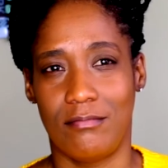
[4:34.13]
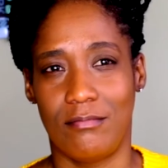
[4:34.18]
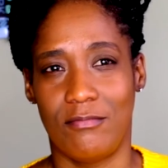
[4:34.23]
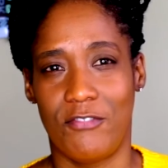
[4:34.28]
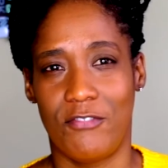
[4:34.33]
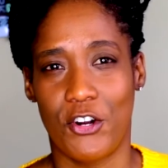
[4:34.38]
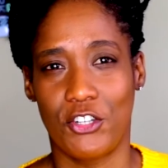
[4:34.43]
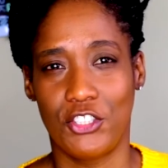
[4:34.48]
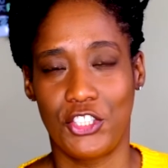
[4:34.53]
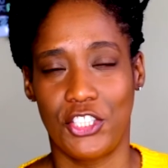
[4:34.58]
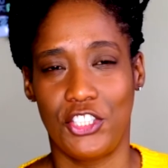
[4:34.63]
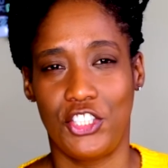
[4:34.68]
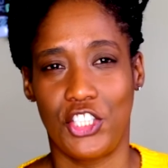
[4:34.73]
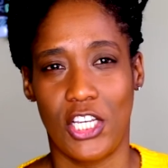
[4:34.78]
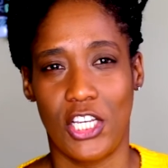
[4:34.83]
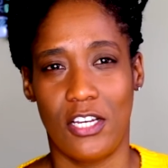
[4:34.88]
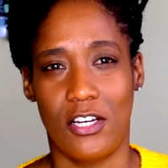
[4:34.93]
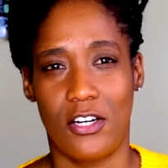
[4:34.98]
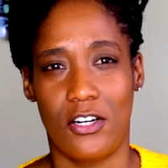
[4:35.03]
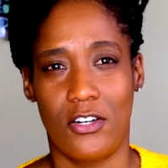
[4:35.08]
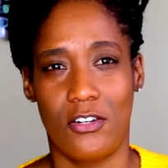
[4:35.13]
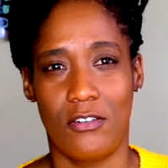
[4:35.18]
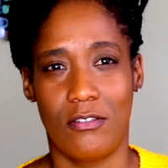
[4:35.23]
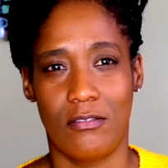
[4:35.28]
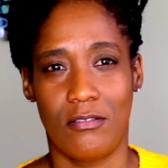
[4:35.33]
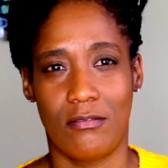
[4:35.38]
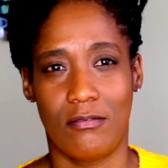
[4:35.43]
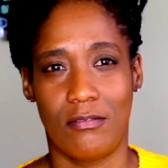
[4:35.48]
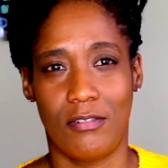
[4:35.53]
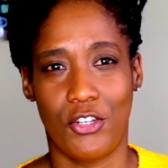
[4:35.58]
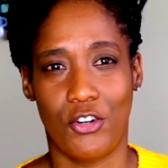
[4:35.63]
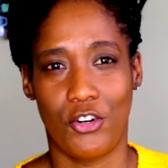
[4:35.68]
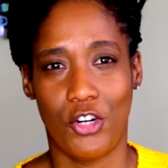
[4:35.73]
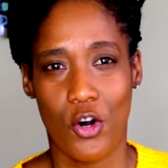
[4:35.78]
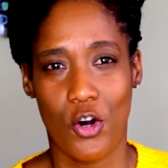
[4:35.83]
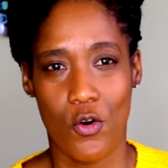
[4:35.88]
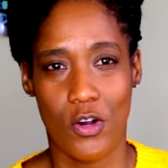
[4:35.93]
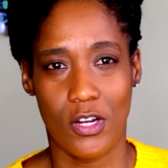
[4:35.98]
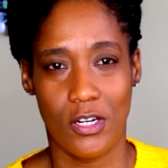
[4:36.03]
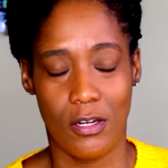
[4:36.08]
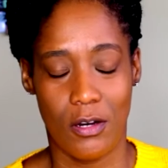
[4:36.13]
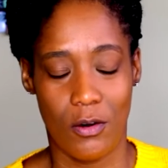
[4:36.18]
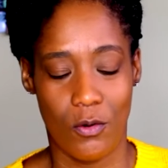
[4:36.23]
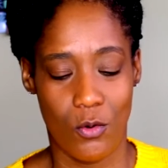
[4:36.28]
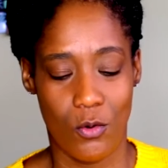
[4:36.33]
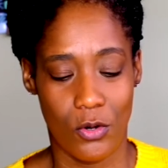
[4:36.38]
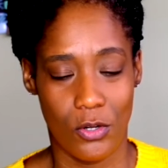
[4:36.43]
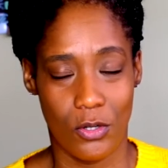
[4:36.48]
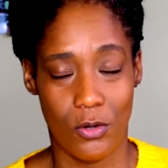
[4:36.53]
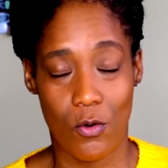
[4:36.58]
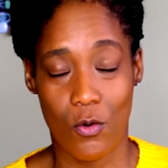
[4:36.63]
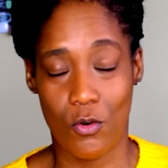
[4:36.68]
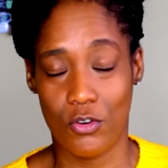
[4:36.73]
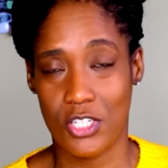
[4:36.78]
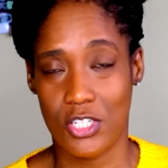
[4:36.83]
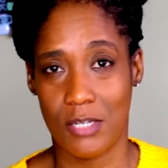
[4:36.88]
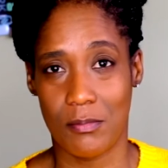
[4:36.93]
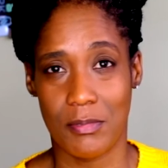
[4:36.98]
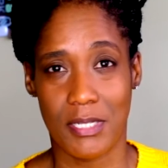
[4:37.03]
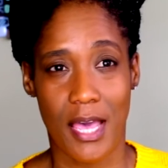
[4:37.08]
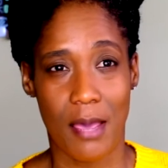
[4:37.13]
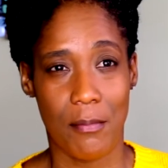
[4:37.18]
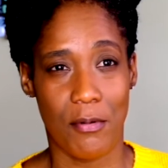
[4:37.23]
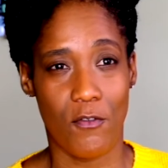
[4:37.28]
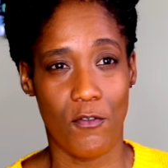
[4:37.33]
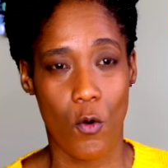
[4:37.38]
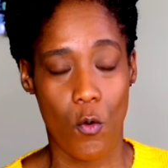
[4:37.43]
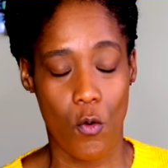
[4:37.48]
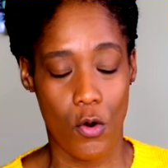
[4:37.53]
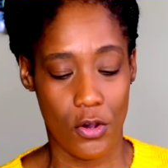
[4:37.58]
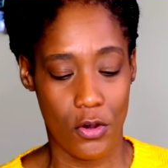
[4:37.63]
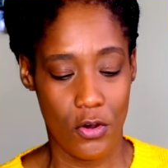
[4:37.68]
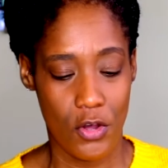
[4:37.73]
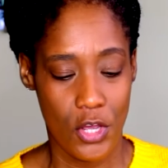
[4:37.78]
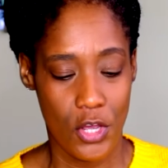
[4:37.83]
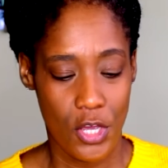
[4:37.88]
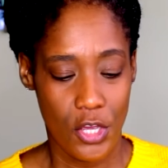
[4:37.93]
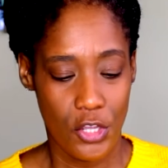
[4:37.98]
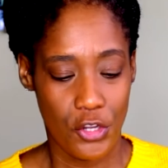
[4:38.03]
Versagel, your coconut oil, or some type of oil,